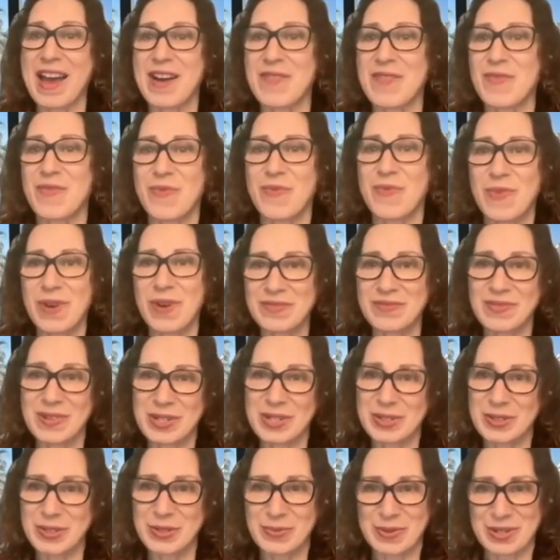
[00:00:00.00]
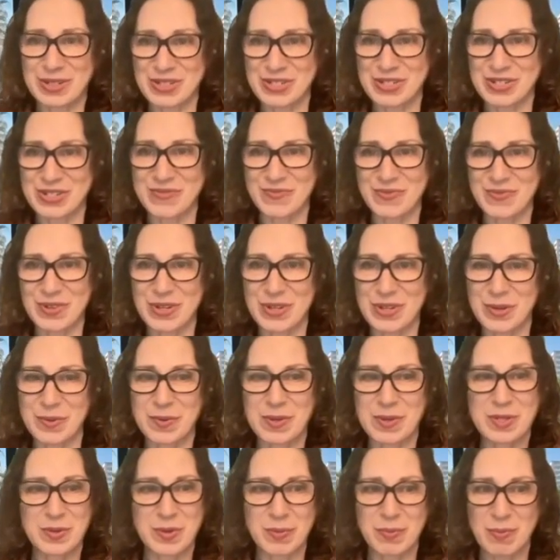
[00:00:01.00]
I have one final question for
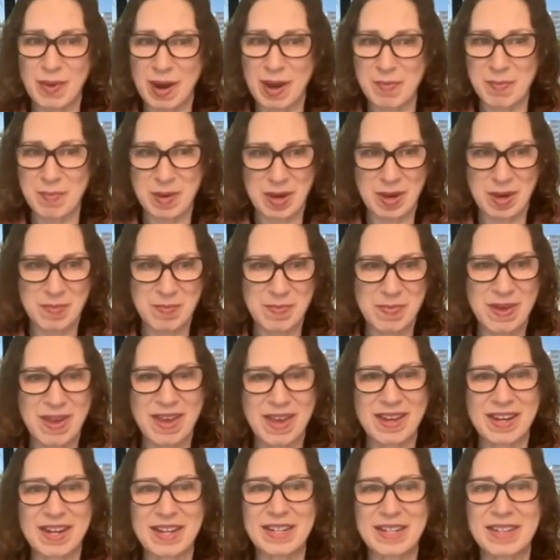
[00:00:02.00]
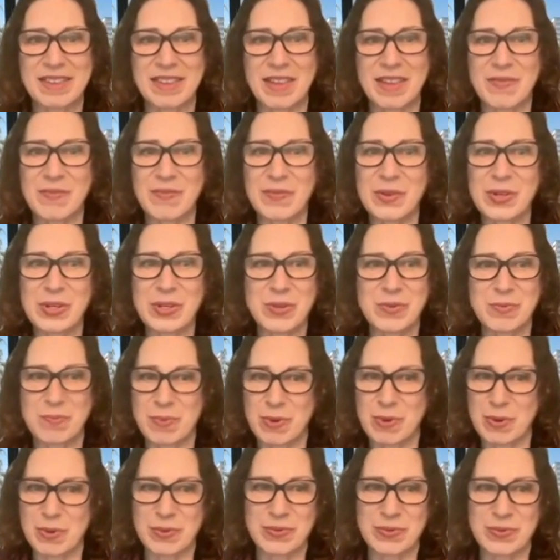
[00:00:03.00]
you as we wrap up, and I'd love for
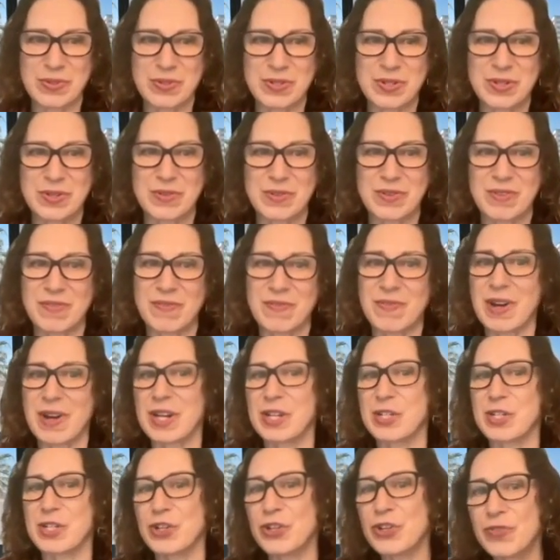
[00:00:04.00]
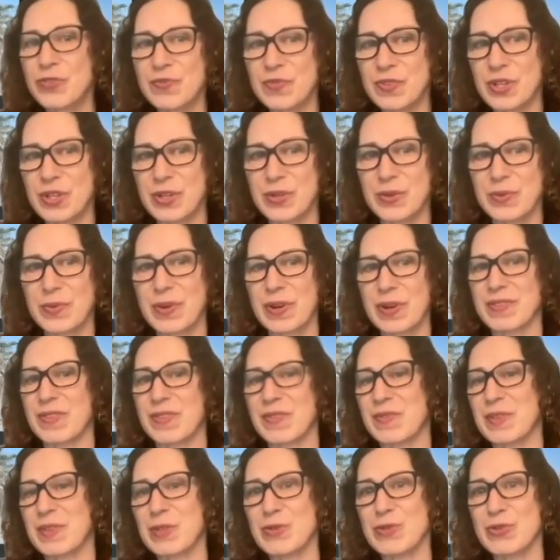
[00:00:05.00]
you both to define your view
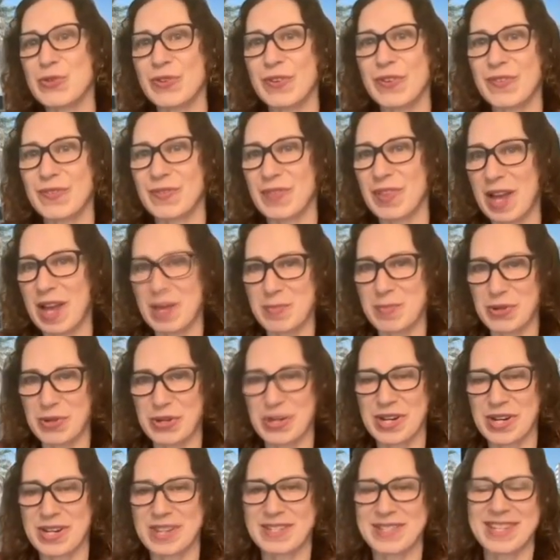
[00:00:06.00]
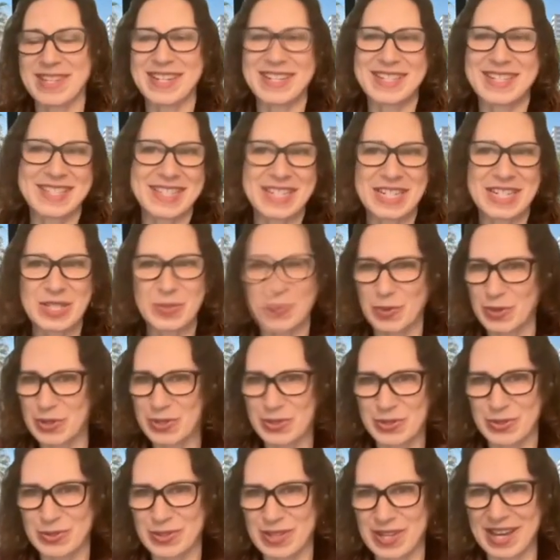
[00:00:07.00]
of the future of libraries in six
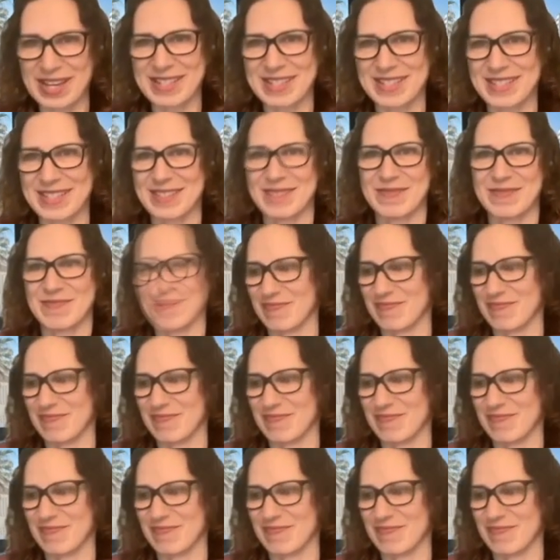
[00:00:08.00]
words or less.